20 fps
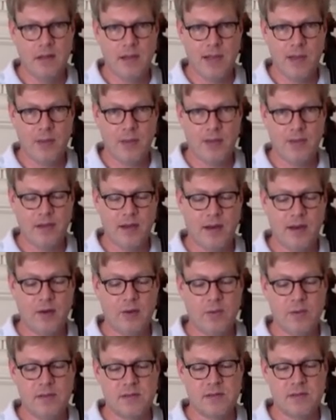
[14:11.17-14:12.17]
how well
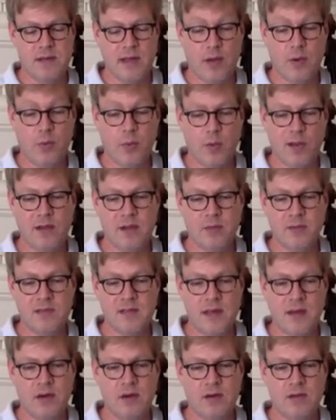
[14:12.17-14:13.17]
it was
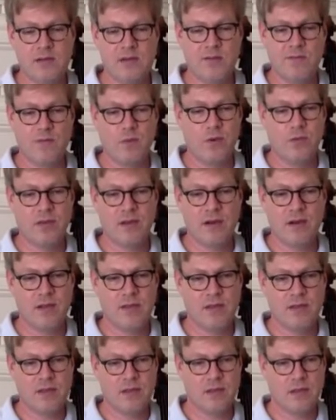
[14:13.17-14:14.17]
haired and so forth. And I
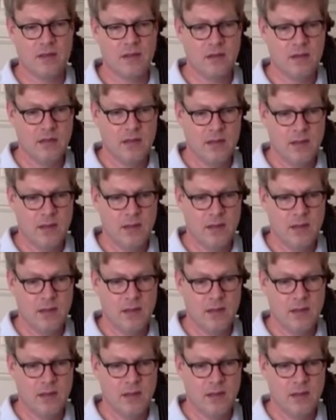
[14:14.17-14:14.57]
think that